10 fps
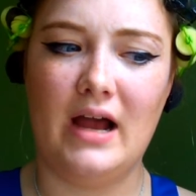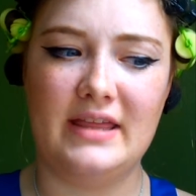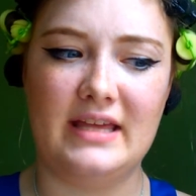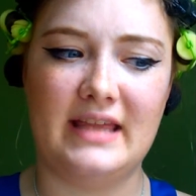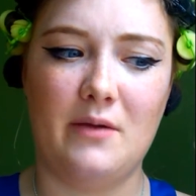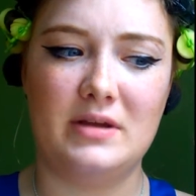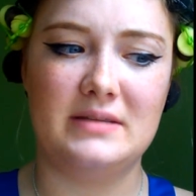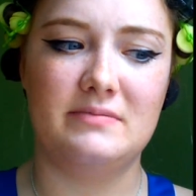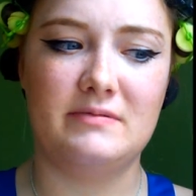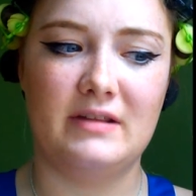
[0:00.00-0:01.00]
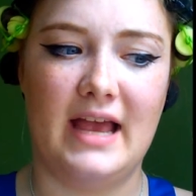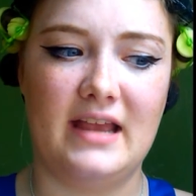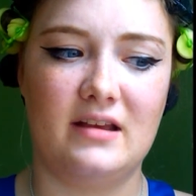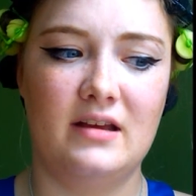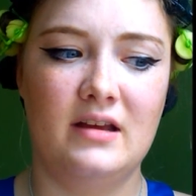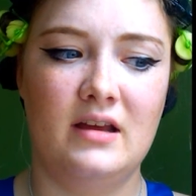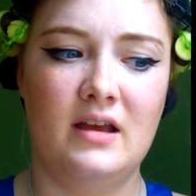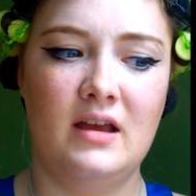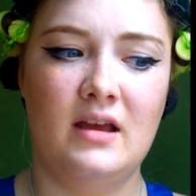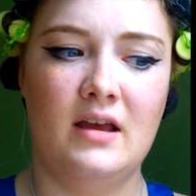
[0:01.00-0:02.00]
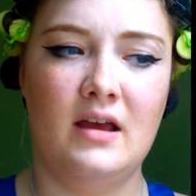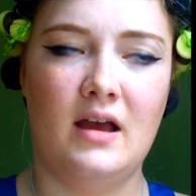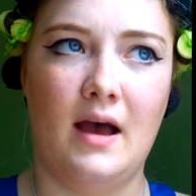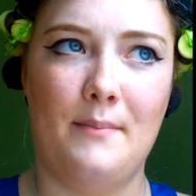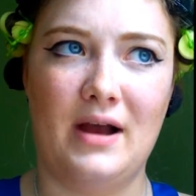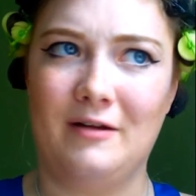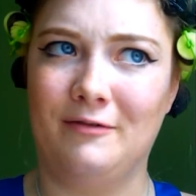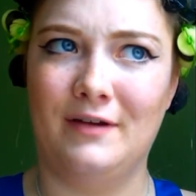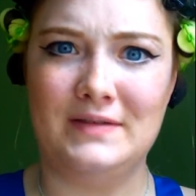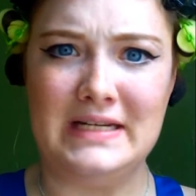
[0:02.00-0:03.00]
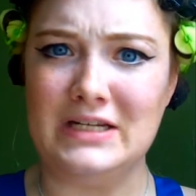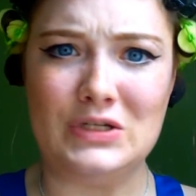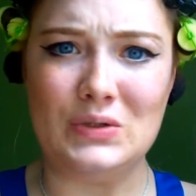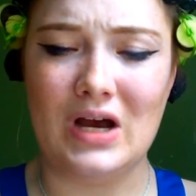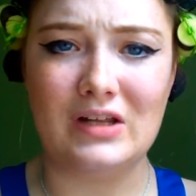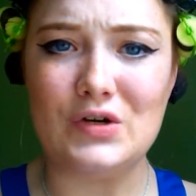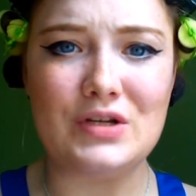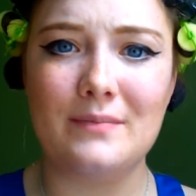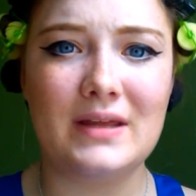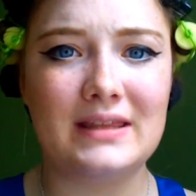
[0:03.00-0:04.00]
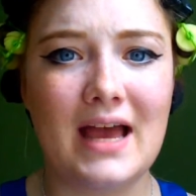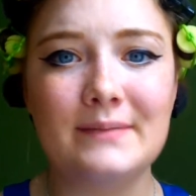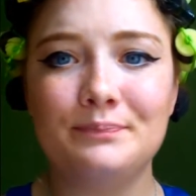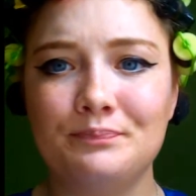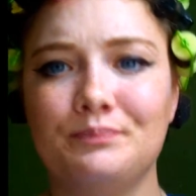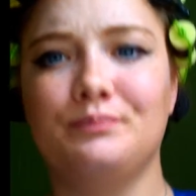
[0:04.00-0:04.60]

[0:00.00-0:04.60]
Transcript: I think that one's like $1.50, $2, something like that.